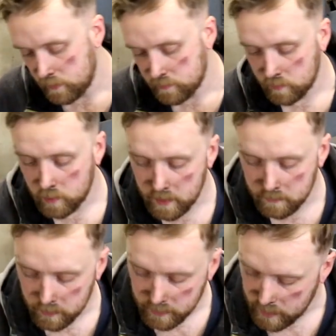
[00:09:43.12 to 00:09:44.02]
So what I'm
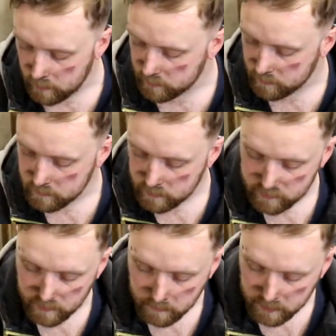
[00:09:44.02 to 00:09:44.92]
doing now is I'm
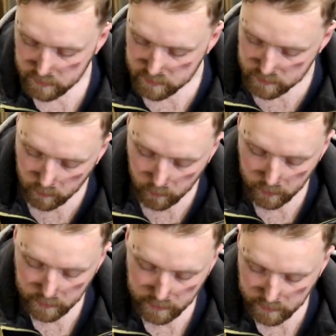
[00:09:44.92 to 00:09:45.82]
simply just
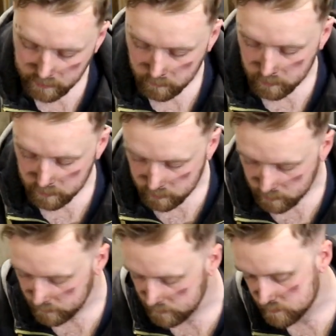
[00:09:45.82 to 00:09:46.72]
oiling it in
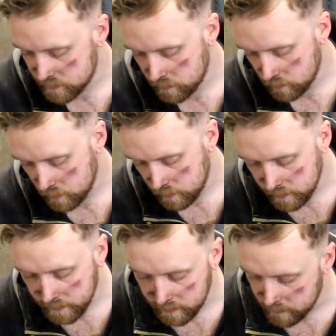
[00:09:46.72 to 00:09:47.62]
with linseed oil,
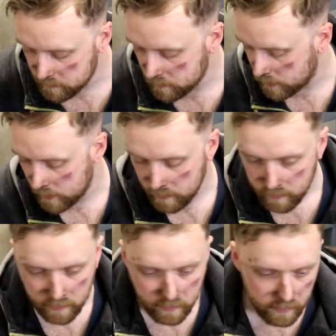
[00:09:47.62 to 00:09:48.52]
letting it dry,
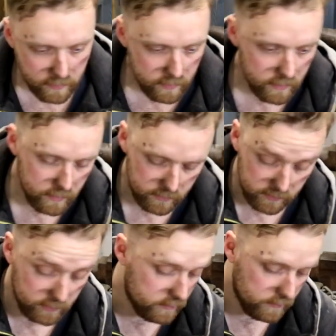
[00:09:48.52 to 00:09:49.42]

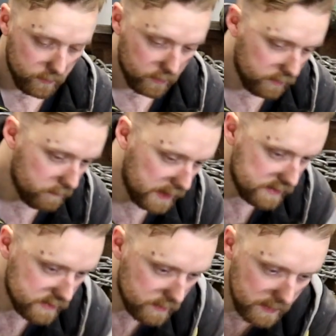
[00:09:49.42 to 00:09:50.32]
just for
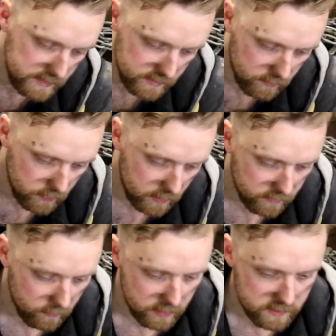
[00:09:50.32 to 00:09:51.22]
basic
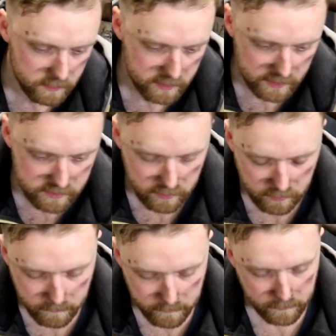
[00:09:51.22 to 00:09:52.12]
rust protection.
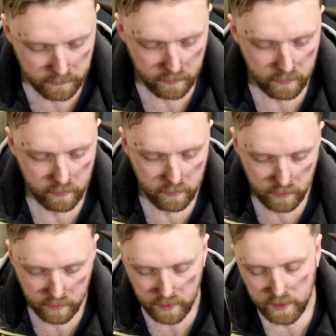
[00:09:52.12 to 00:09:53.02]

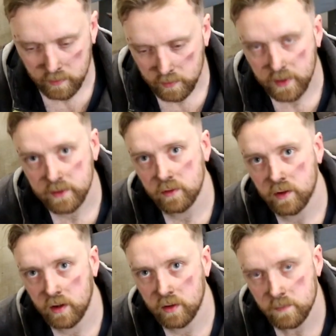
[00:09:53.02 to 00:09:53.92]
I don't like to
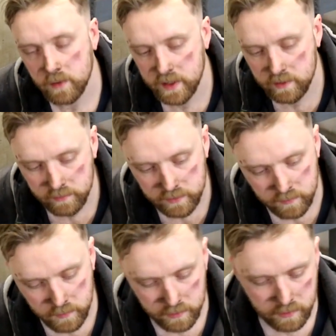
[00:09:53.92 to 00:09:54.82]
color my
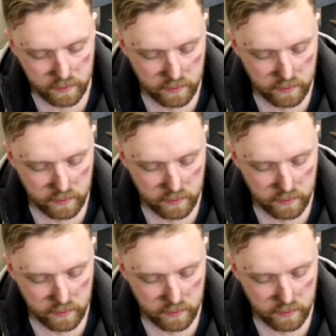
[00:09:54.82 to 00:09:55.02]
anvils with